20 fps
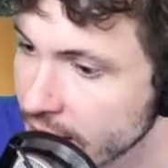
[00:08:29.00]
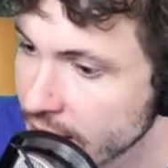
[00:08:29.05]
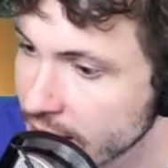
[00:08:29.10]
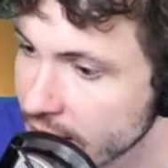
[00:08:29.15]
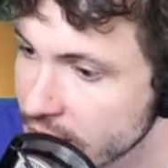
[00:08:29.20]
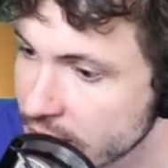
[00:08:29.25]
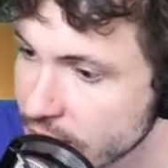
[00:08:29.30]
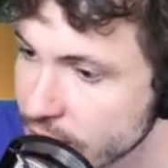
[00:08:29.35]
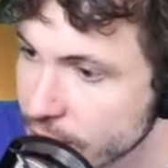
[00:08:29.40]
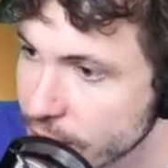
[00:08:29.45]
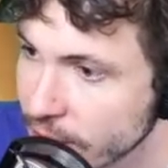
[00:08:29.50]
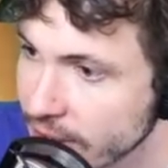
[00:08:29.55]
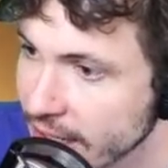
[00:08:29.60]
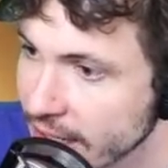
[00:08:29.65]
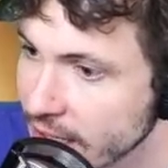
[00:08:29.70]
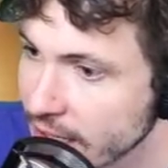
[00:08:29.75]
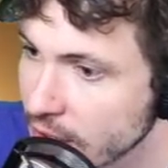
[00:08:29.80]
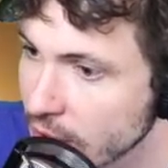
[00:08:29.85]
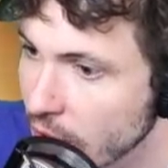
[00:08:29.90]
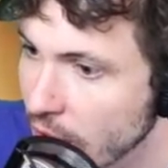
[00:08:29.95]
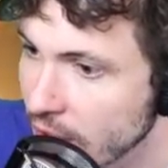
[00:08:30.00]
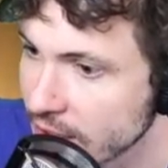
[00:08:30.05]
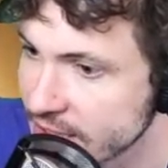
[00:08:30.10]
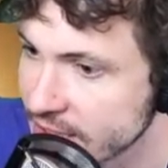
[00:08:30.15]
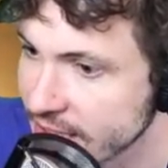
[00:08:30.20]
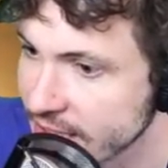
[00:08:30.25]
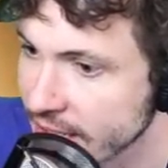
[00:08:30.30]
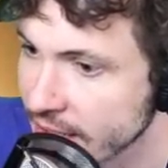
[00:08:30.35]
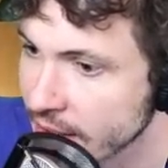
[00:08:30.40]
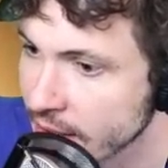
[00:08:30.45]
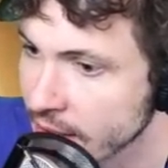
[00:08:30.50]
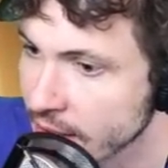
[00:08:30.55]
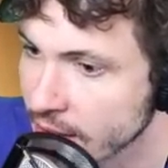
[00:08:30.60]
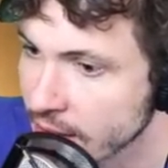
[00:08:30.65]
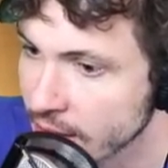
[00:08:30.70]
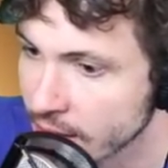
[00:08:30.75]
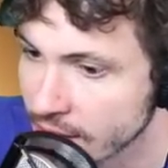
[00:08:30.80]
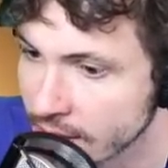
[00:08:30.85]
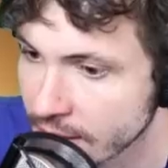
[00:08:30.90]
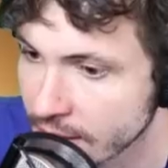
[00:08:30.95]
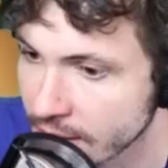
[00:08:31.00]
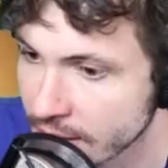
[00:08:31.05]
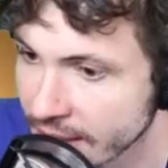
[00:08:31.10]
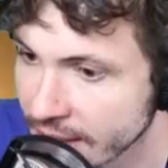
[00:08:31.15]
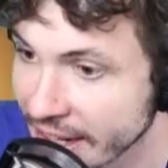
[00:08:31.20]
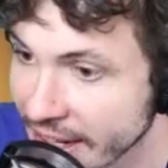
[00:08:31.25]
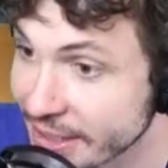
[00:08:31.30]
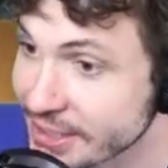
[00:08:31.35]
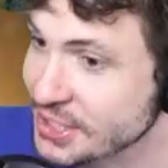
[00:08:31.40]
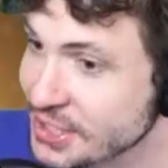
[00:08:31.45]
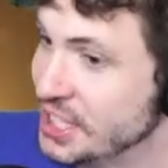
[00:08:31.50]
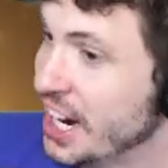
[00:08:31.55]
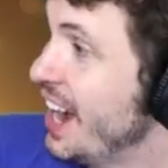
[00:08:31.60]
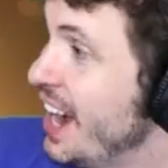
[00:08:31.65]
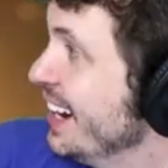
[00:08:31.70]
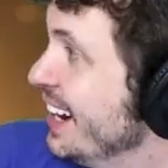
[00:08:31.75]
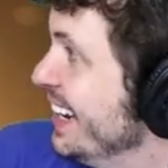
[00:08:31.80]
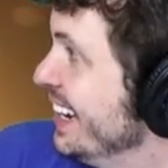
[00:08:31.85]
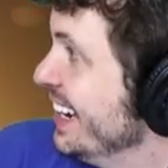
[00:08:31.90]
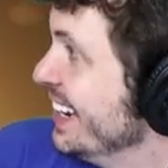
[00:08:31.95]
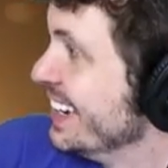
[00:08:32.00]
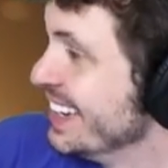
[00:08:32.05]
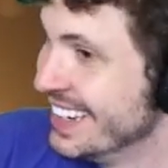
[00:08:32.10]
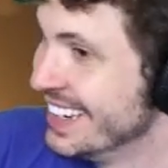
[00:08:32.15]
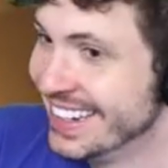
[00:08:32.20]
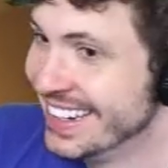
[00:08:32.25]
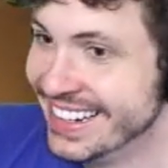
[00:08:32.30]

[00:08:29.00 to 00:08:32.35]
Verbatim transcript: is freaking glossy. Here's oh, wow. Johnny.